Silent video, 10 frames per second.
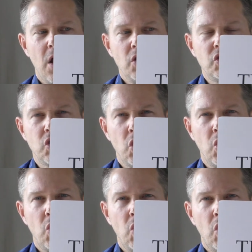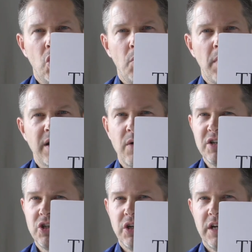So my
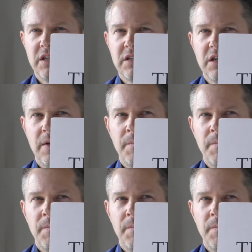question is,